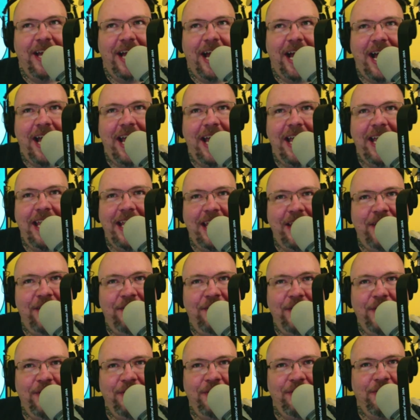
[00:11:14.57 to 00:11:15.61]
I
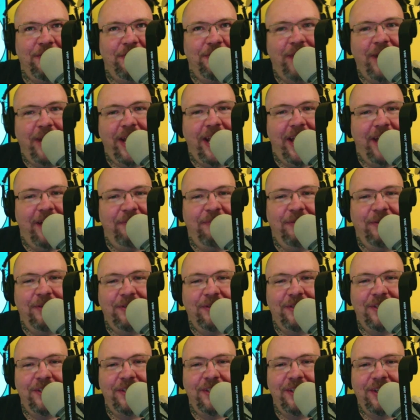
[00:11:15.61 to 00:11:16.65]
interviewed Ray
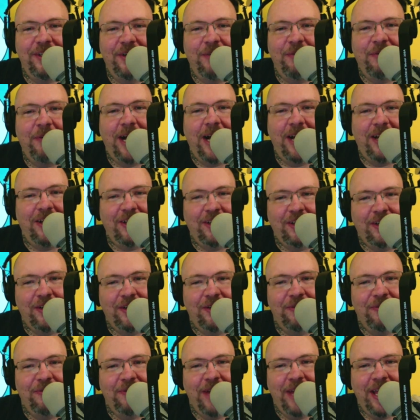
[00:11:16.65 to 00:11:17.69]
Edwards a while ago,